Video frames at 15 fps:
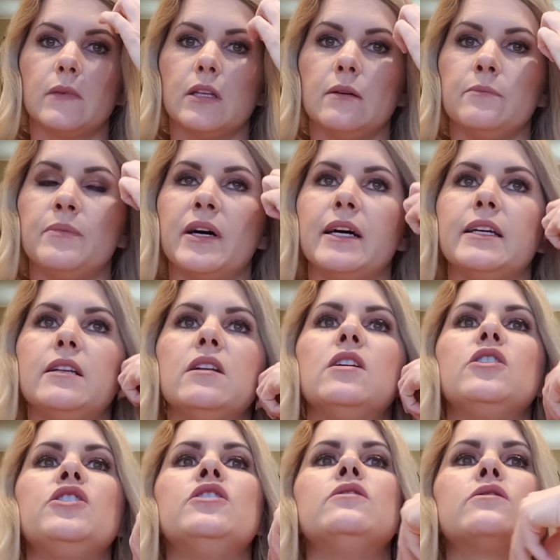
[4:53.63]
But
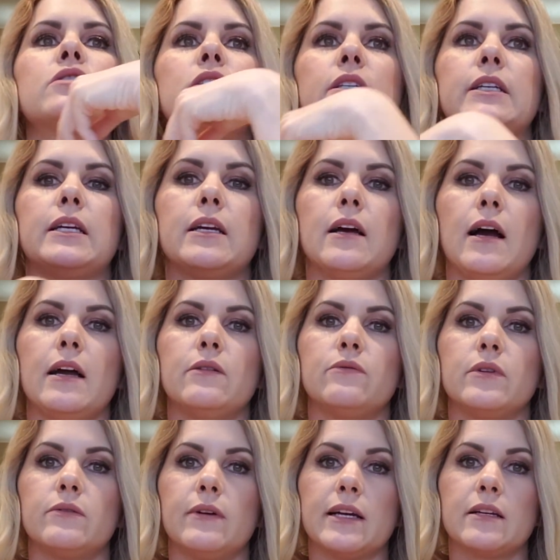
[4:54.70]
usually I
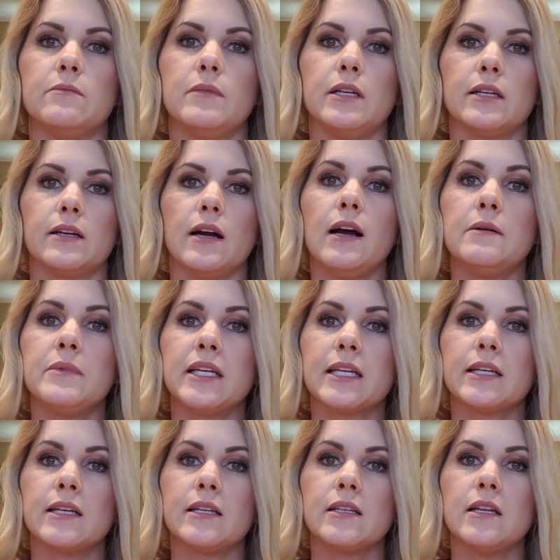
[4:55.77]
would recommend coming
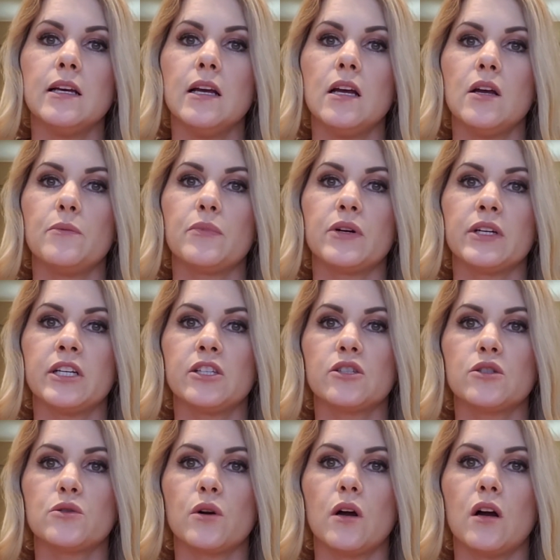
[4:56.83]
in, pretty
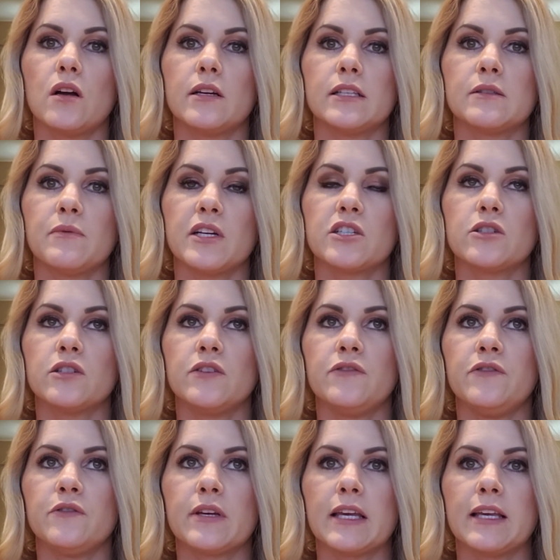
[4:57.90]
strong, especially if
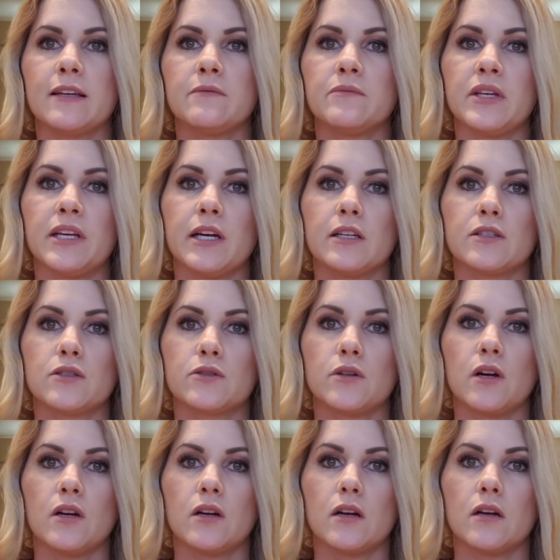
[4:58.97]
you can't be as
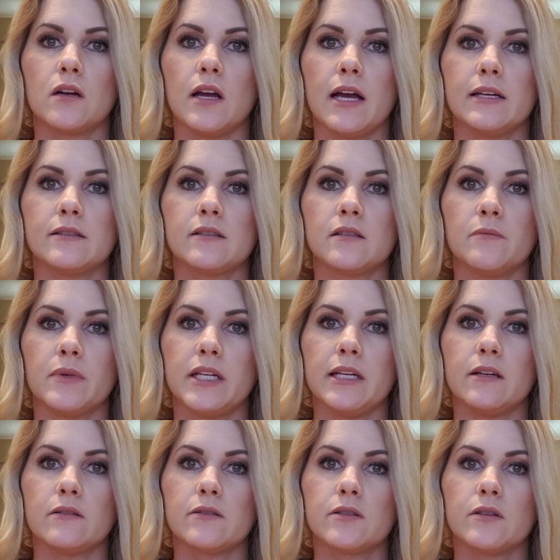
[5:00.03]
strong as somebody
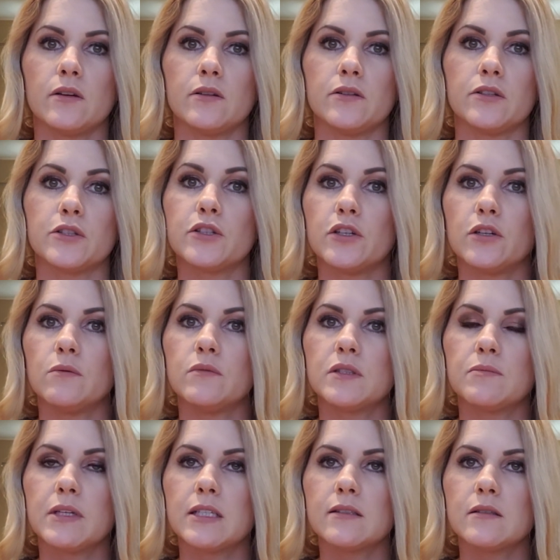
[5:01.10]
else on the terms,
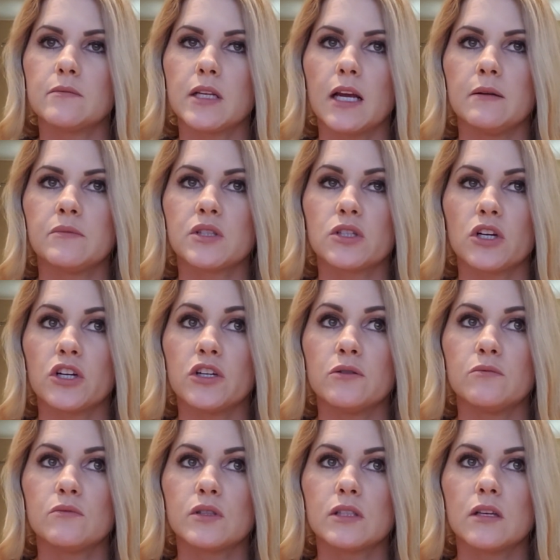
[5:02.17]
because sometimes
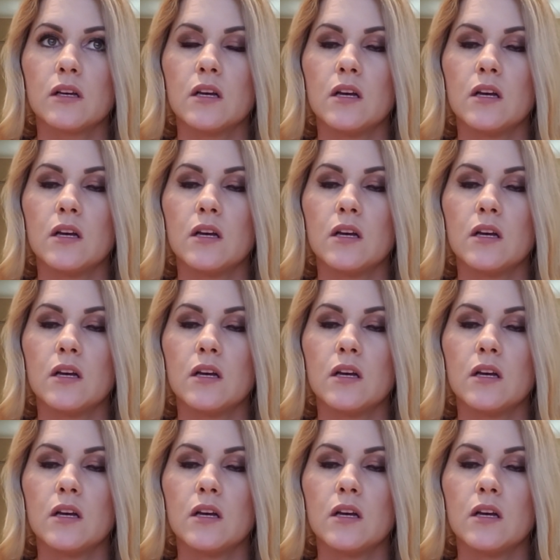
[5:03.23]
terms